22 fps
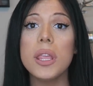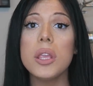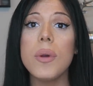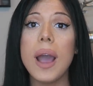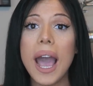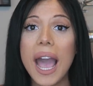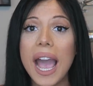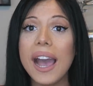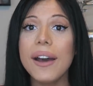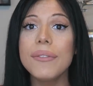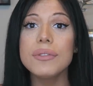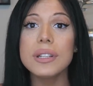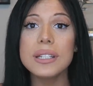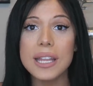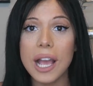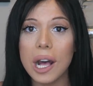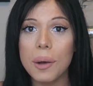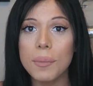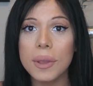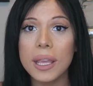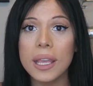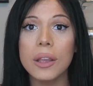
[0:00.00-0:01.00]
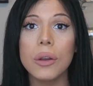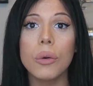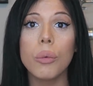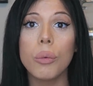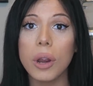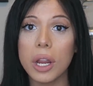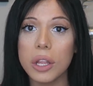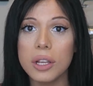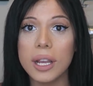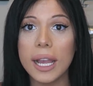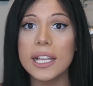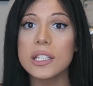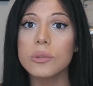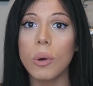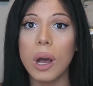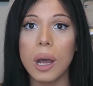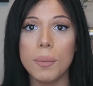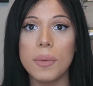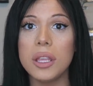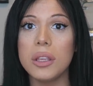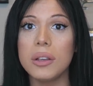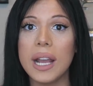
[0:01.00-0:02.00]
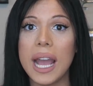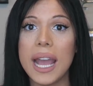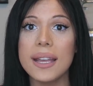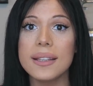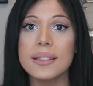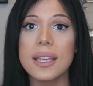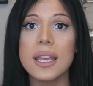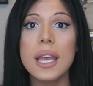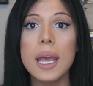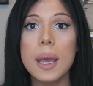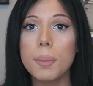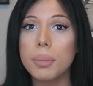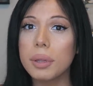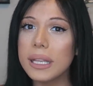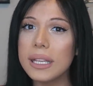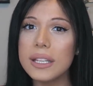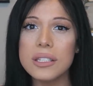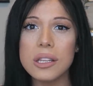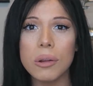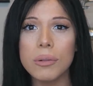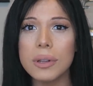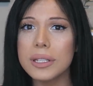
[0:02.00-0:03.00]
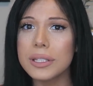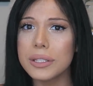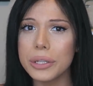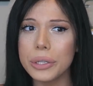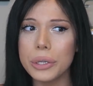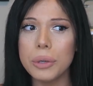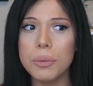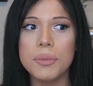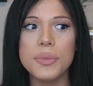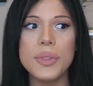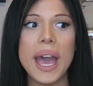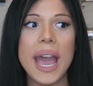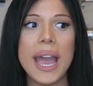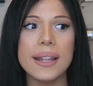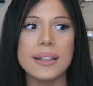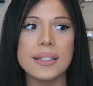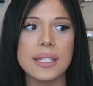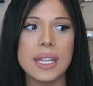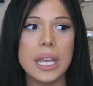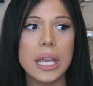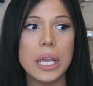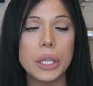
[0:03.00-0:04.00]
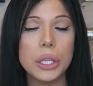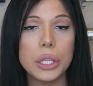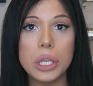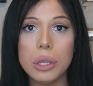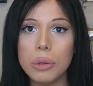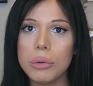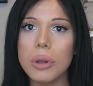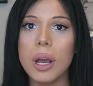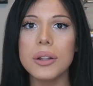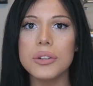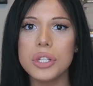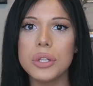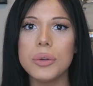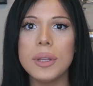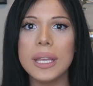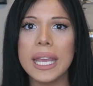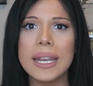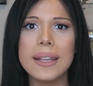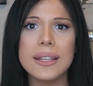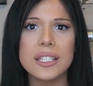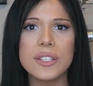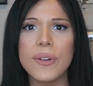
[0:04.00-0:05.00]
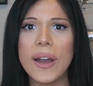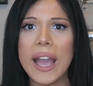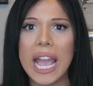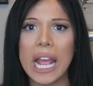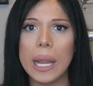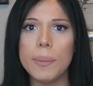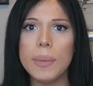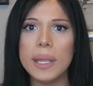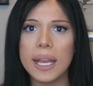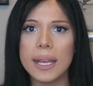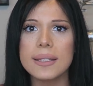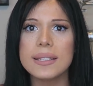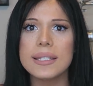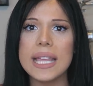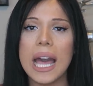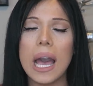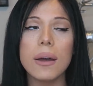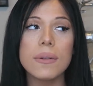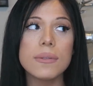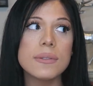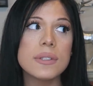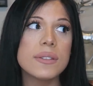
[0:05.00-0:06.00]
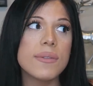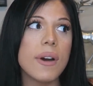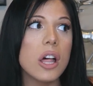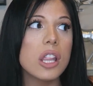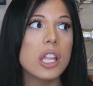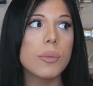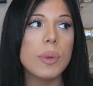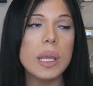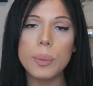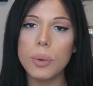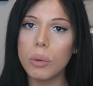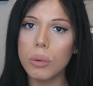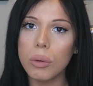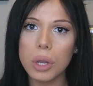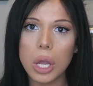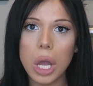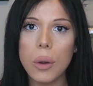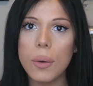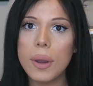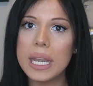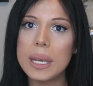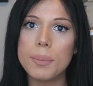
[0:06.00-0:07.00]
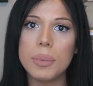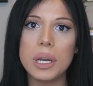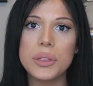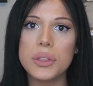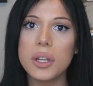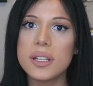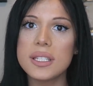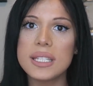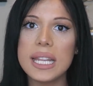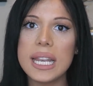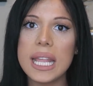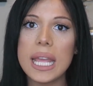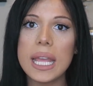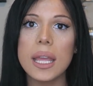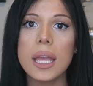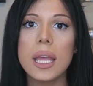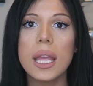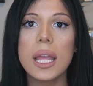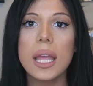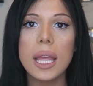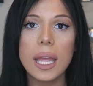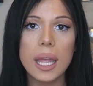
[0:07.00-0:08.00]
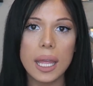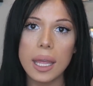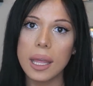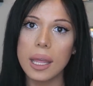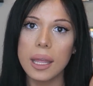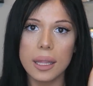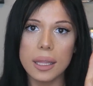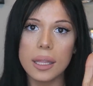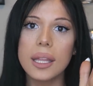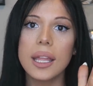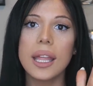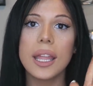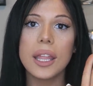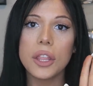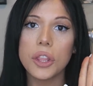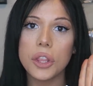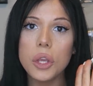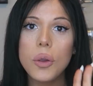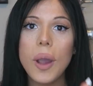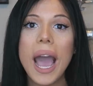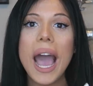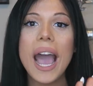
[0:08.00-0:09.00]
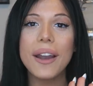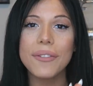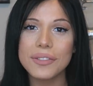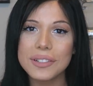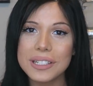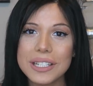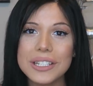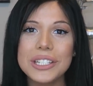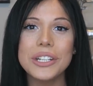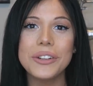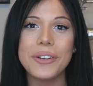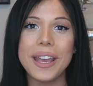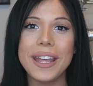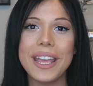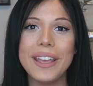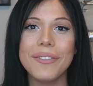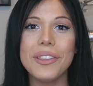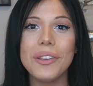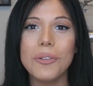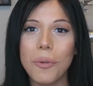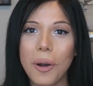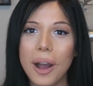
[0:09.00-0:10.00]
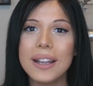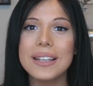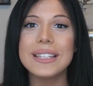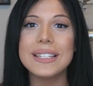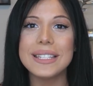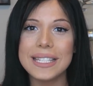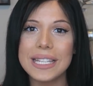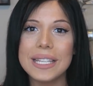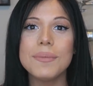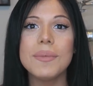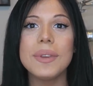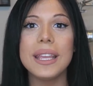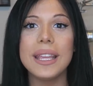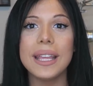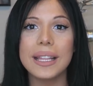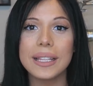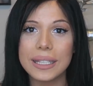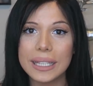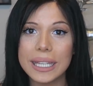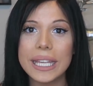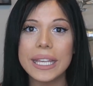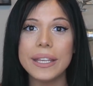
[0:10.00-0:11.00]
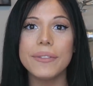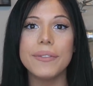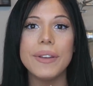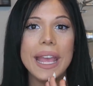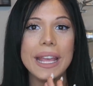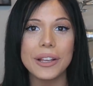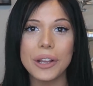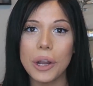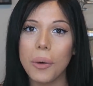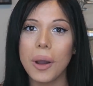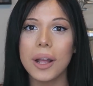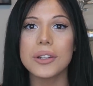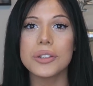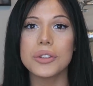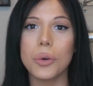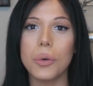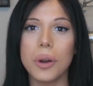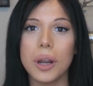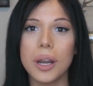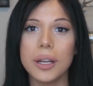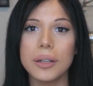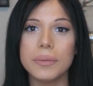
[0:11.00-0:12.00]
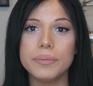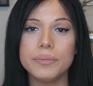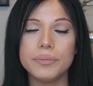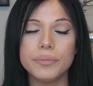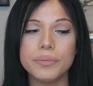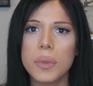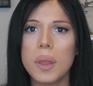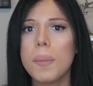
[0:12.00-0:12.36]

but you have to tell me where you guys want me, you guys. Please don't assume that you not doing it is fine because thousands of other people will go in and put their city. You have to do it if you want to see me leave and go on tour.